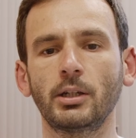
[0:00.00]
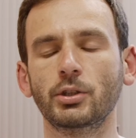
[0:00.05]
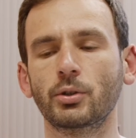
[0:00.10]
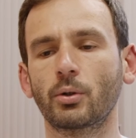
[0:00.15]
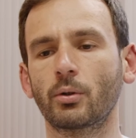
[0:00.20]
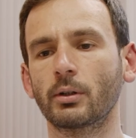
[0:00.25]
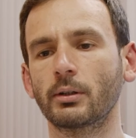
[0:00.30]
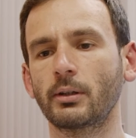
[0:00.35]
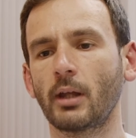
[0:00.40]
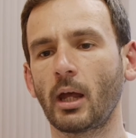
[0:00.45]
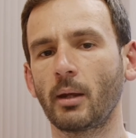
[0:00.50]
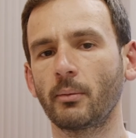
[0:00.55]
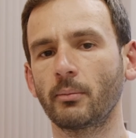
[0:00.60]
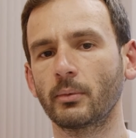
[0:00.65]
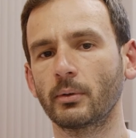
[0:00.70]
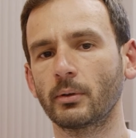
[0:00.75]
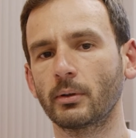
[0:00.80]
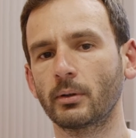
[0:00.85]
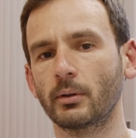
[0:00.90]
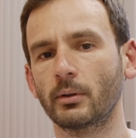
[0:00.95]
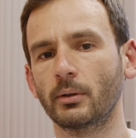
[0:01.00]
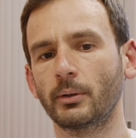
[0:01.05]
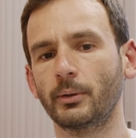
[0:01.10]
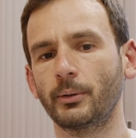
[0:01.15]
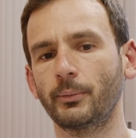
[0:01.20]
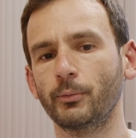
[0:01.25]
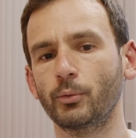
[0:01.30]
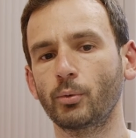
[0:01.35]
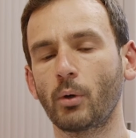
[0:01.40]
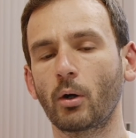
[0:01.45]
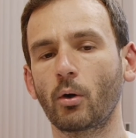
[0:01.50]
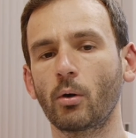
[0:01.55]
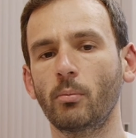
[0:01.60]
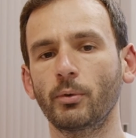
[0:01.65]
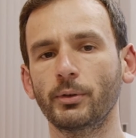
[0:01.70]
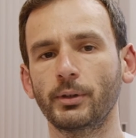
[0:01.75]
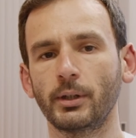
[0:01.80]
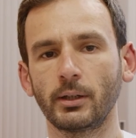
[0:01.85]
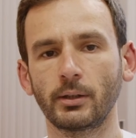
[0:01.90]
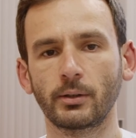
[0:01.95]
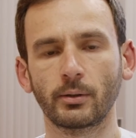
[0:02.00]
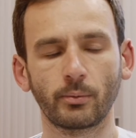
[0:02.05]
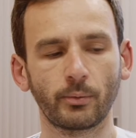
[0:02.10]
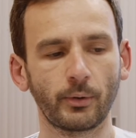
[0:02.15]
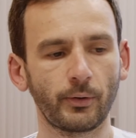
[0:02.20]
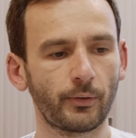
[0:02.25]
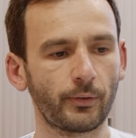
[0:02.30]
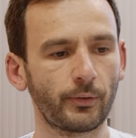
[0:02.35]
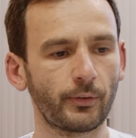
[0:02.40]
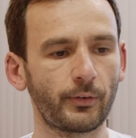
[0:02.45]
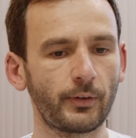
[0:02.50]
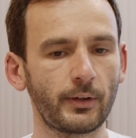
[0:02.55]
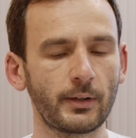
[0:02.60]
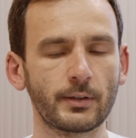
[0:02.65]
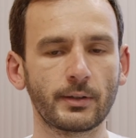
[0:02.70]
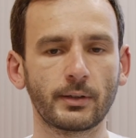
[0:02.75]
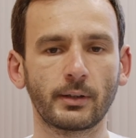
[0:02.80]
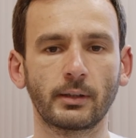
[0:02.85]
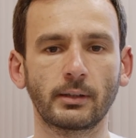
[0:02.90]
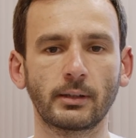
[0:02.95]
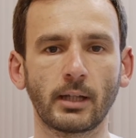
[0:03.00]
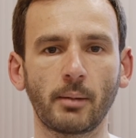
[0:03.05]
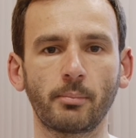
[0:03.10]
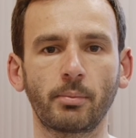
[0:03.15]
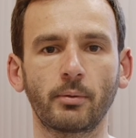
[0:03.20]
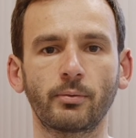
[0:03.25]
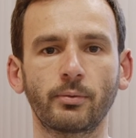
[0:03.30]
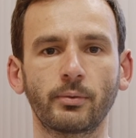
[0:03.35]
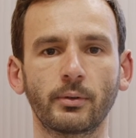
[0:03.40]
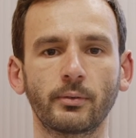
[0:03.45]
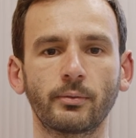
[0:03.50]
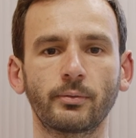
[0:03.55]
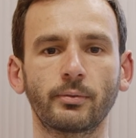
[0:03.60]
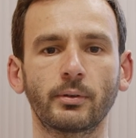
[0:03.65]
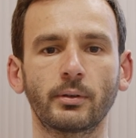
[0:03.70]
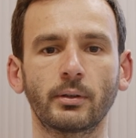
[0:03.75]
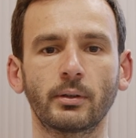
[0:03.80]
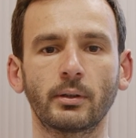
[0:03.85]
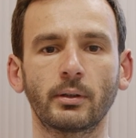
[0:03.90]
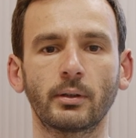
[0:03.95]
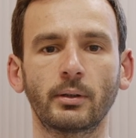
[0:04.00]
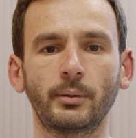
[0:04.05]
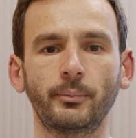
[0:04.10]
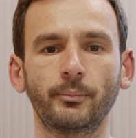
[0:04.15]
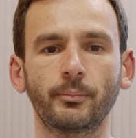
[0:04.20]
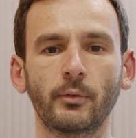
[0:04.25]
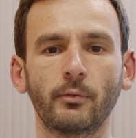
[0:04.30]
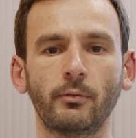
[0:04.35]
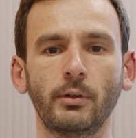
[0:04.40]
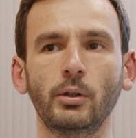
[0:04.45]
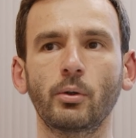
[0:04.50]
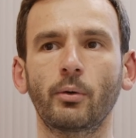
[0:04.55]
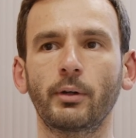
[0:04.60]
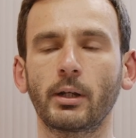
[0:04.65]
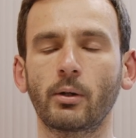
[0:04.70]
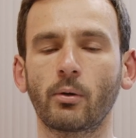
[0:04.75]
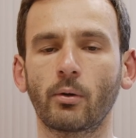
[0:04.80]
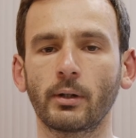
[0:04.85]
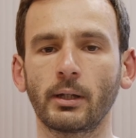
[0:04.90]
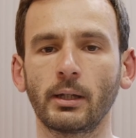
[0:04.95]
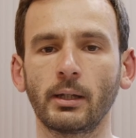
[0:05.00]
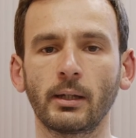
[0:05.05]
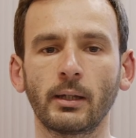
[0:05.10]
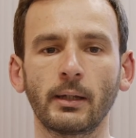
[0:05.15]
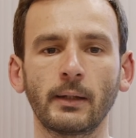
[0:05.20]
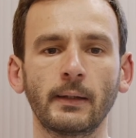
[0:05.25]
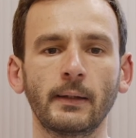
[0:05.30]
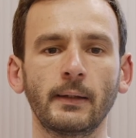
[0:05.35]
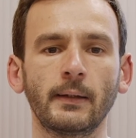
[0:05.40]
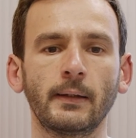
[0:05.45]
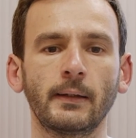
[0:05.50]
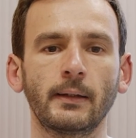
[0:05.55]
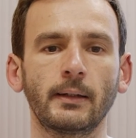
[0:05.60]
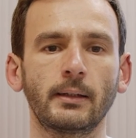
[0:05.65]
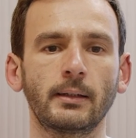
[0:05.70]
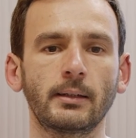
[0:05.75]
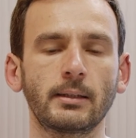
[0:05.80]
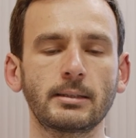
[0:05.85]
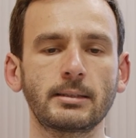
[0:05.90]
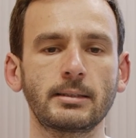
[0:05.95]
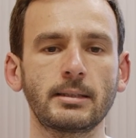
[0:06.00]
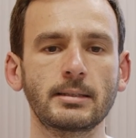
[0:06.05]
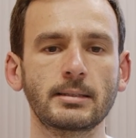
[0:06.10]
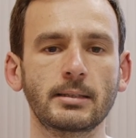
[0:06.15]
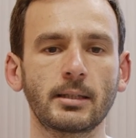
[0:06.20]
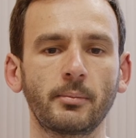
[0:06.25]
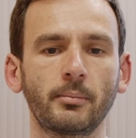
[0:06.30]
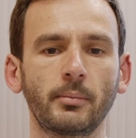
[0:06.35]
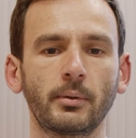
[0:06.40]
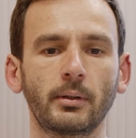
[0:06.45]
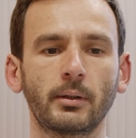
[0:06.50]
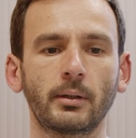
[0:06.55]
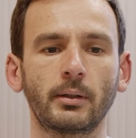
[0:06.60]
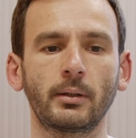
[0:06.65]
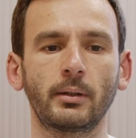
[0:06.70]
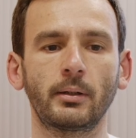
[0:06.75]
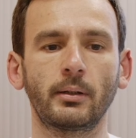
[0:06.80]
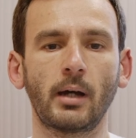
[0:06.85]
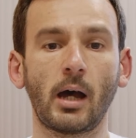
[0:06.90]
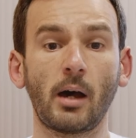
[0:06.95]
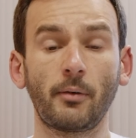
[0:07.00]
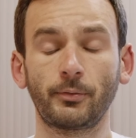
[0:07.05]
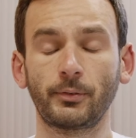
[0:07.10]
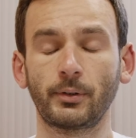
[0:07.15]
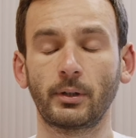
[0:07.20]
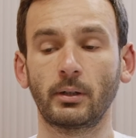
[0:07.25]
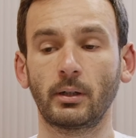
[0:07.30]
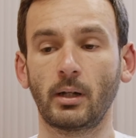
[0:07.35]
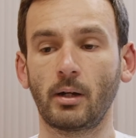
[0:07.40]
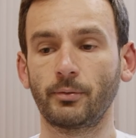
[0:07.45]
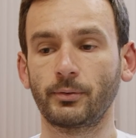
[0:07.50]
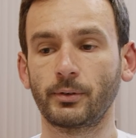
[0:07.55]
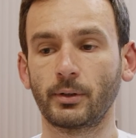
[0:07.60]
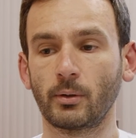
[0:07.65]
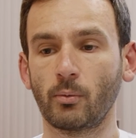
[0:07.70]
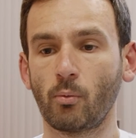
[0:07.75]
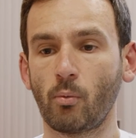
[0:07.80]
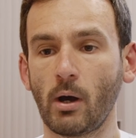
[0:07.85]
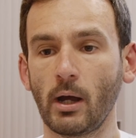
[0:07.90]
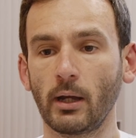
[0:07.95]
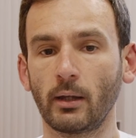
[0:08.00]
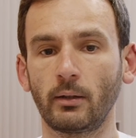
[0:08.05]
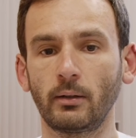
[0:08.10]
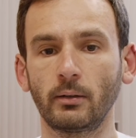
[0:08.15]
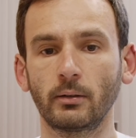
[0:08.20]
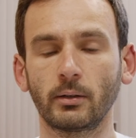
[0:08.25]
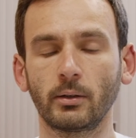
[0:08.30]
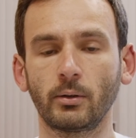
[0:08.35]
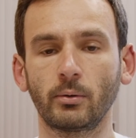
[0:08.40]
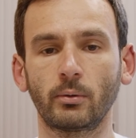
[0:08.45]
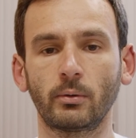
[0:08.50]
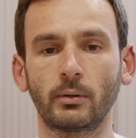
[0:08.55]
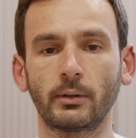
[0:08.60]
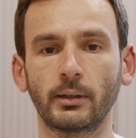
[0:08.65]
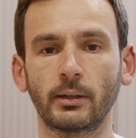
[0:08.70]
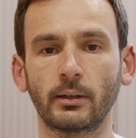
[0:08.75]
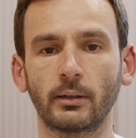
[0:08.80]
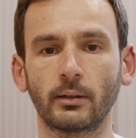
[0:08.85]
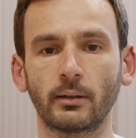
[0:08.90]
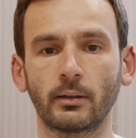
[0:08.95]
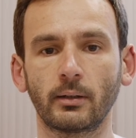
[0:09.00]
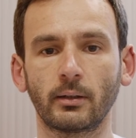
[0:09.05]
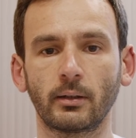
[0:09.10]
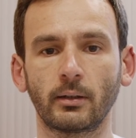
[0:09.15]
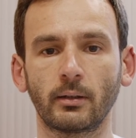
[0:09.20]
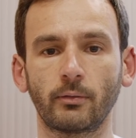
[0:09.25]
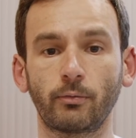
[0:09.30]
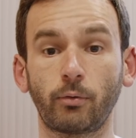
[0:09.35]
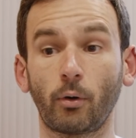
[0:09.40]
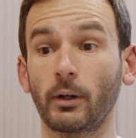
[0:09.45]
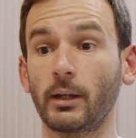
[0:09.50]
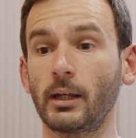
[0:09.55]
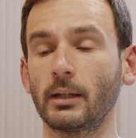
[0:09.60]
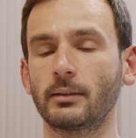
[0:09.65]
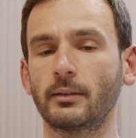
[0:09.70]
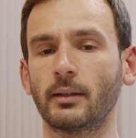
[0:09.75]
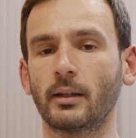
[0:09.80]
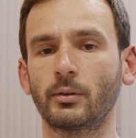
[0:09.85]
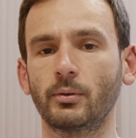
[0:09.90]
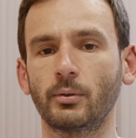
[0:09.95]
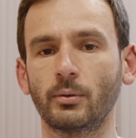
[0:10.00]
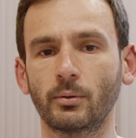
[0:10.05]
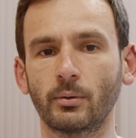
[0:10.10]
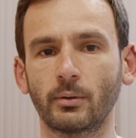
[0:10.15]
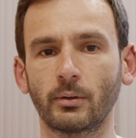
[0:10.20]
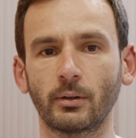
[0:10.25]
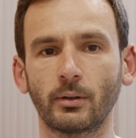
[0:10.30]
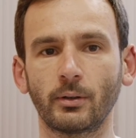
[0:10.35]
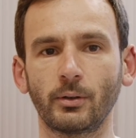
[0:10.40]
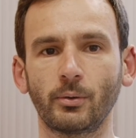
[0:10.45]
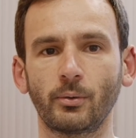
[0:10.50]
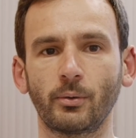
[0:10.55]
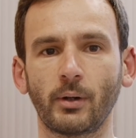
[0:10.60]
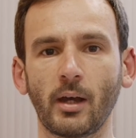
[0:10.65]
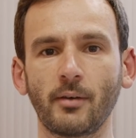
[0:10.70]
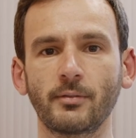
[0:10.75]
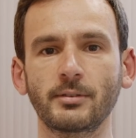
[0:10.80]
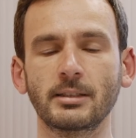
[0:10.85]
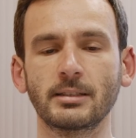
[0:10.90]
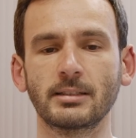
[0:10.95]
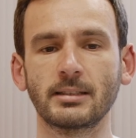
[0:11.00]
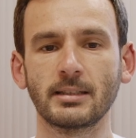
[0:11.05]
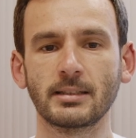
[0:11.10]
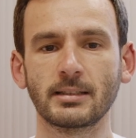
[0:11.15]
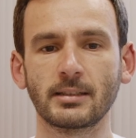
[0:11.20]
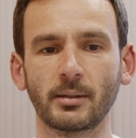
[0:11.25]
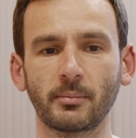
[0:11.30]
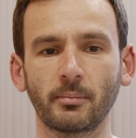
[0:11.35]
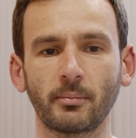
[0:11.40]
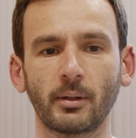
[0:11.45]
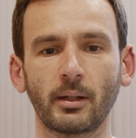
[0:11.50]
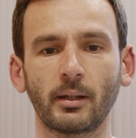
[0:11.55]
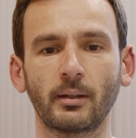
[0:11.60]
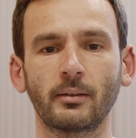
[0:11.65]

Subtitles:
short time to accommodate with this type of video recording system. After a while, you'll forget that you have the system,